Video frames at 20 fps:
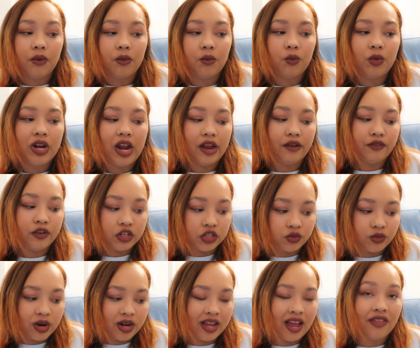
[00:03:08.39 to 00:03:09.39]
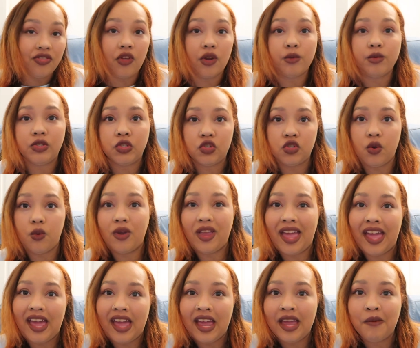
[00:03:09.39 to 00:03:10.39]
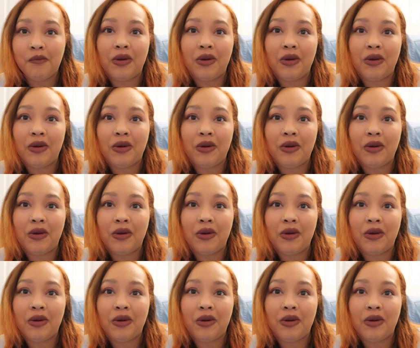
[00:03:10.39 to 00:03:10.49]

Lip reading: When I first read it, I thought it was just okay,